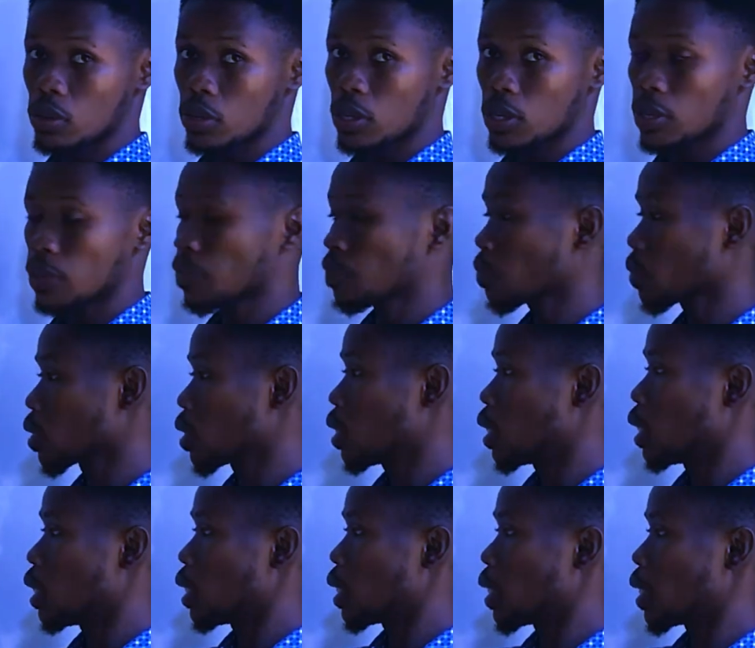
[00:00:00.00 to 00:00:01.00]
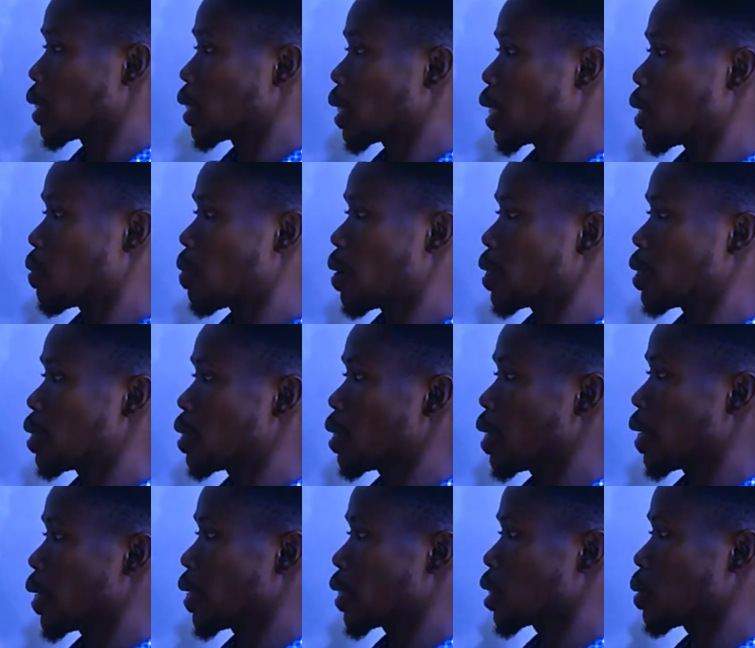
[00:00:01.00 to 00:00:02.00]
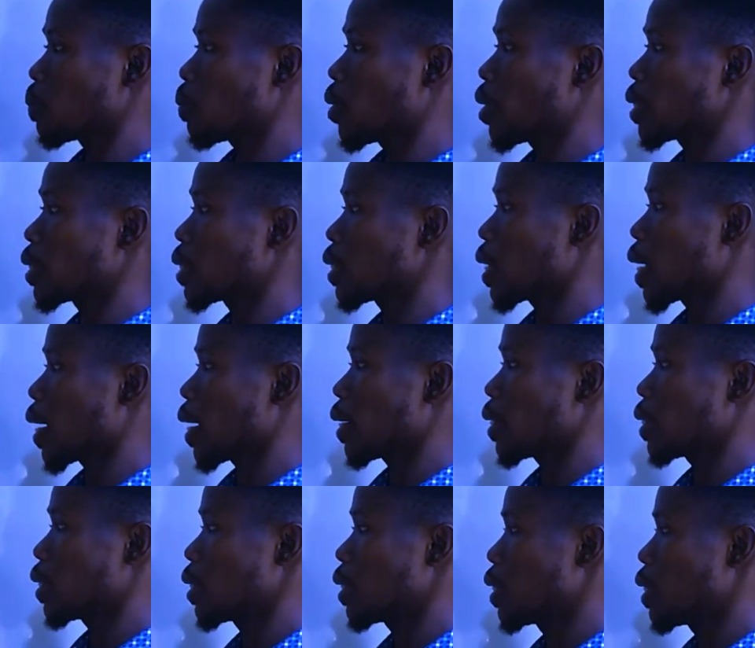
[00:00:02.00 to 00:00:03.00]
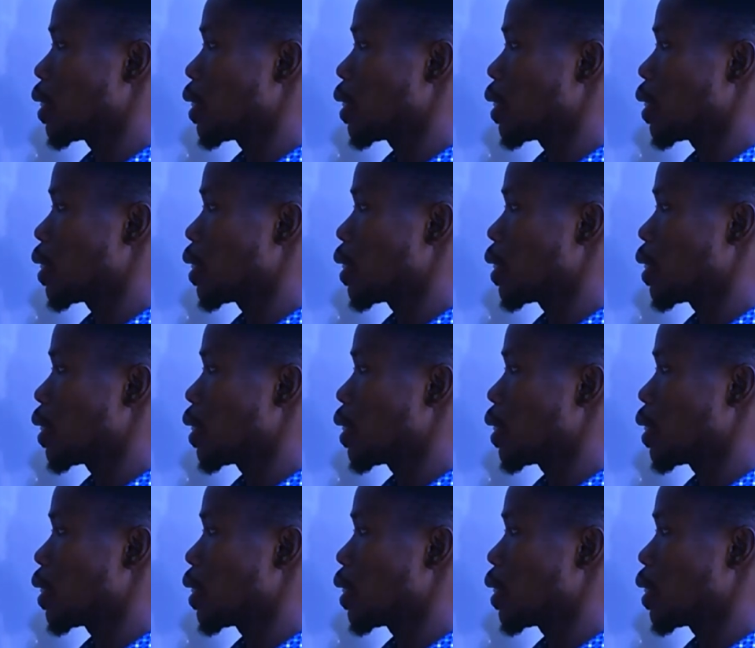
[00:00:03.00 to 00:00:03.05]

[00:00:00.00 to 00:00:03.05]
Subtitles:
okay? Then the third one is saying that express 9